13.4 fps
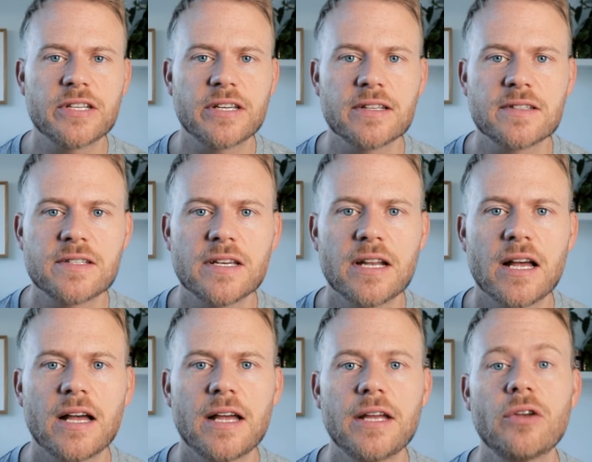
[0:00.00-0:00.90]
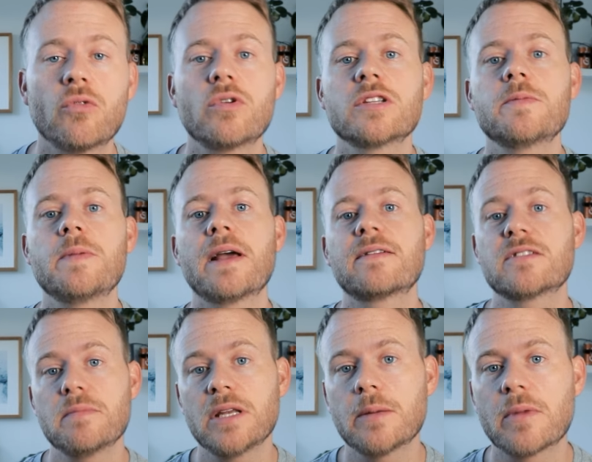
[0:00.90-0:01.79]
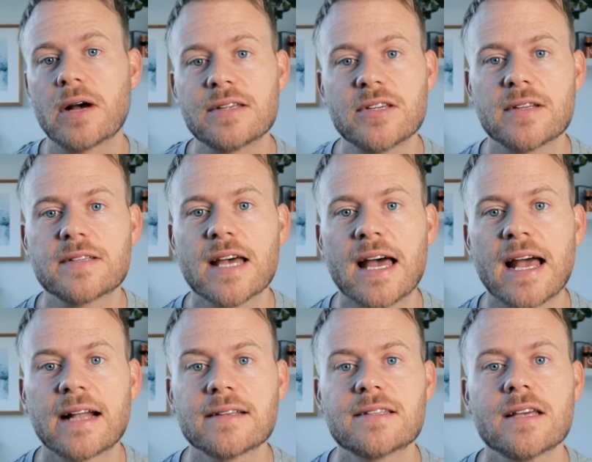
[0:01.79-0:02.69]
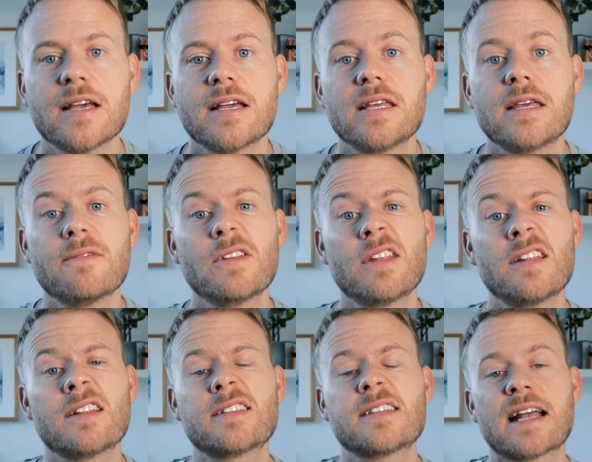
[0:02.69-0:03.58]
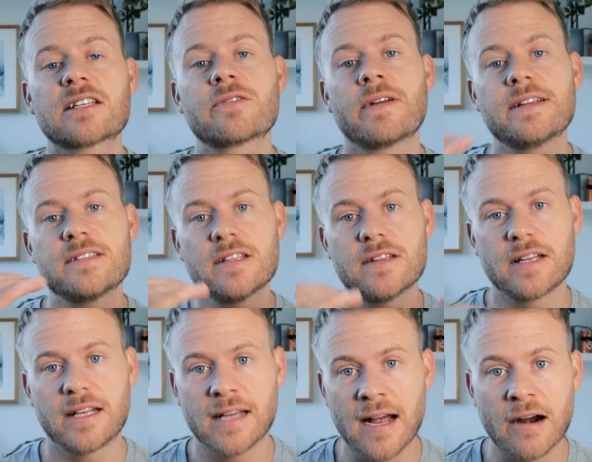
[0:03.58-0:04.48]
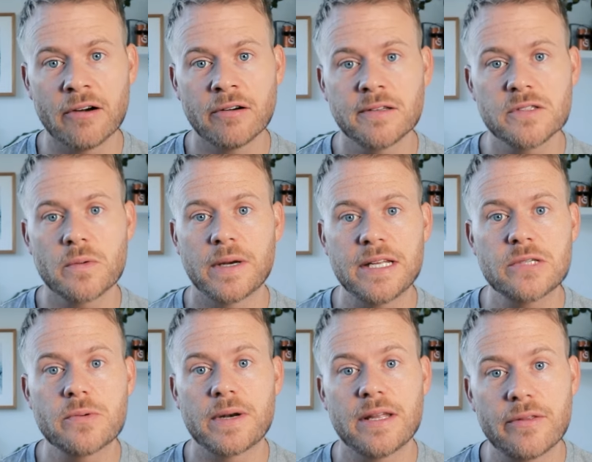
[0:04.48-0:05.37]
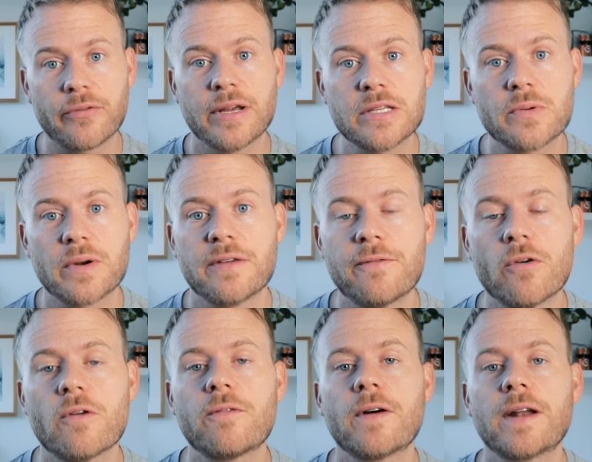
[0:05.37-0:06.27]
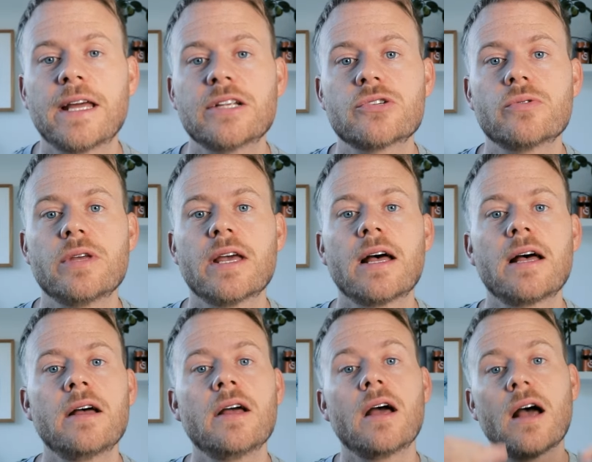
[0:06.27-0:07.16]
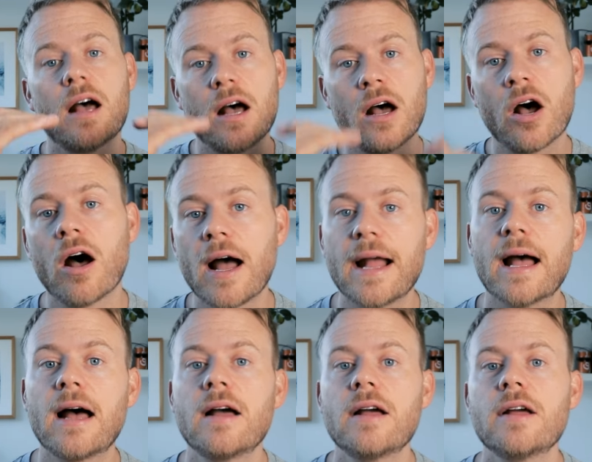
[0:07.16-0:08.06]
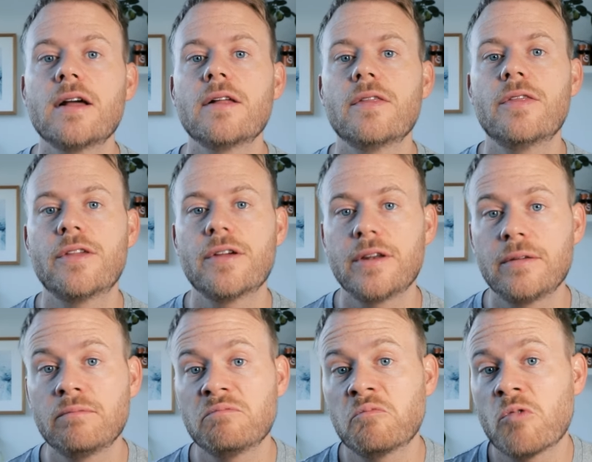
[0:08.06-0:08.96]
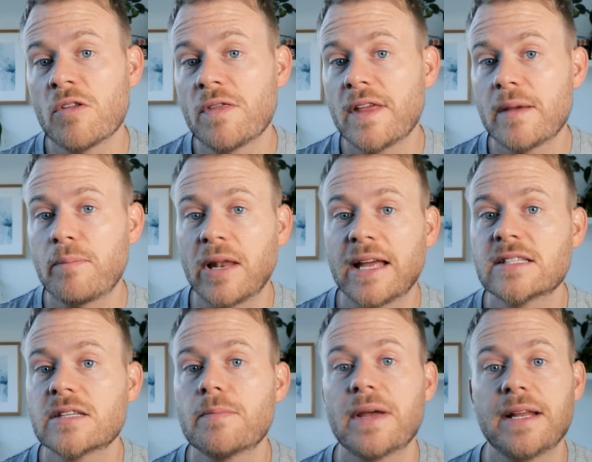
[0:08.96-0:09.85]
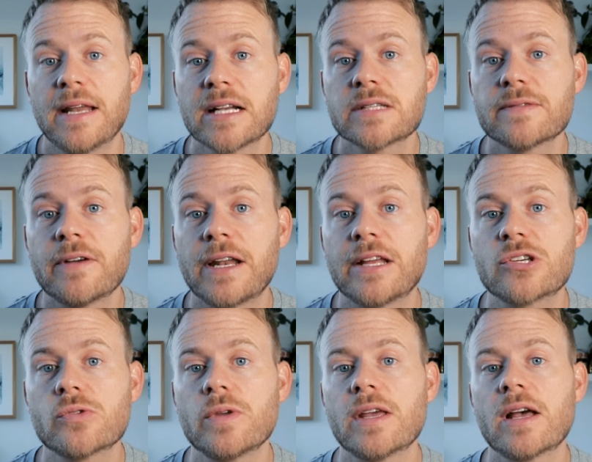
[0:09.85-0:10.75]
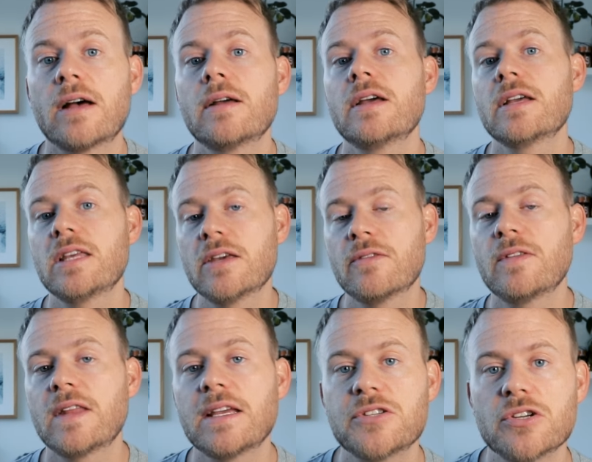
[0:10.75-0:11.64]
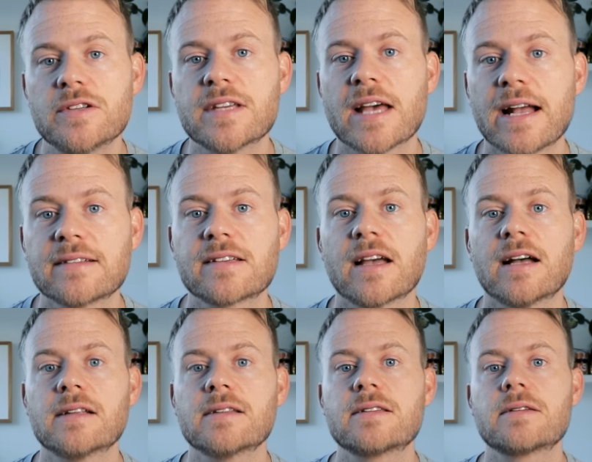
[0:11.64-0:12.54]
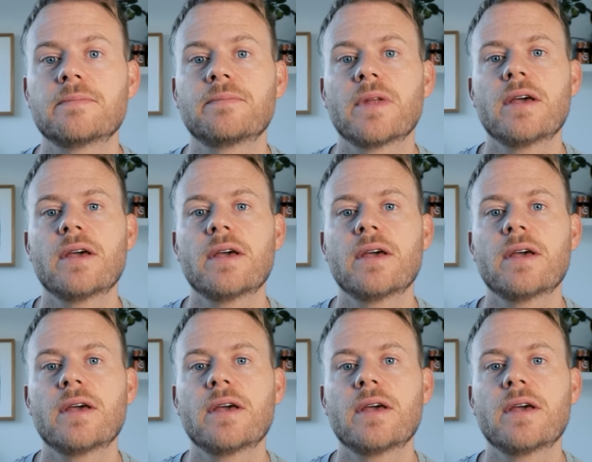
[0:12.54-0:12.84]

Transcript: to consider in order to be able to minimize your tax, given that the tax rates in the current 2023-24 financial year are higher than what they're planned to be next financial year, given these new tax cuts.